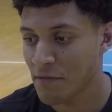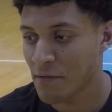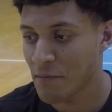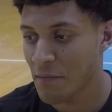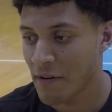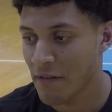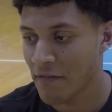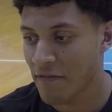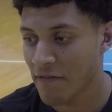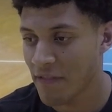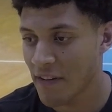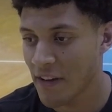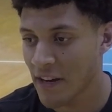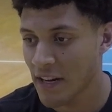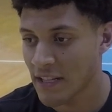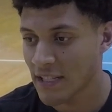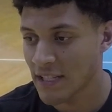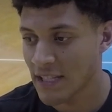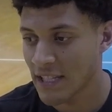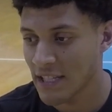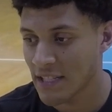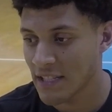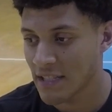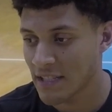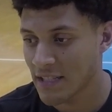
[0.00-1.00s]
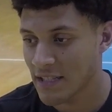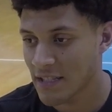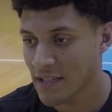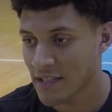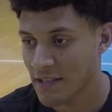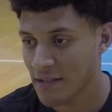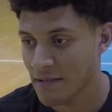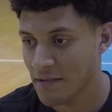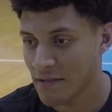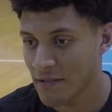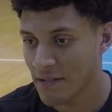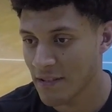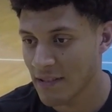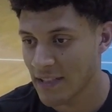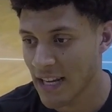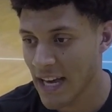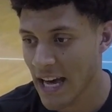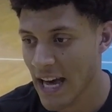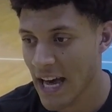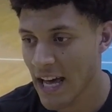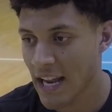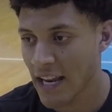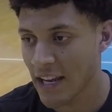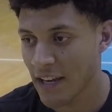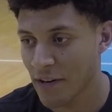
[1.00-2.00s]
with my fiance's
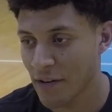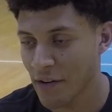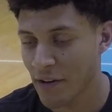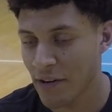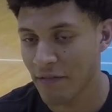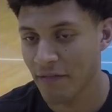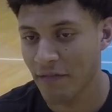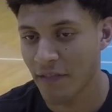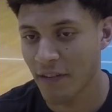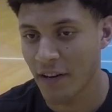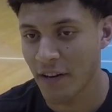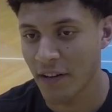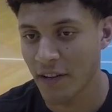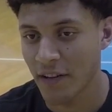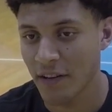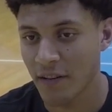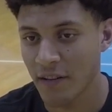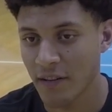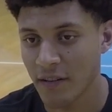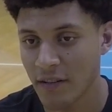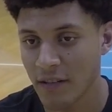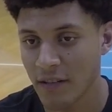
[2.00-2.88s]
dad and grandfather.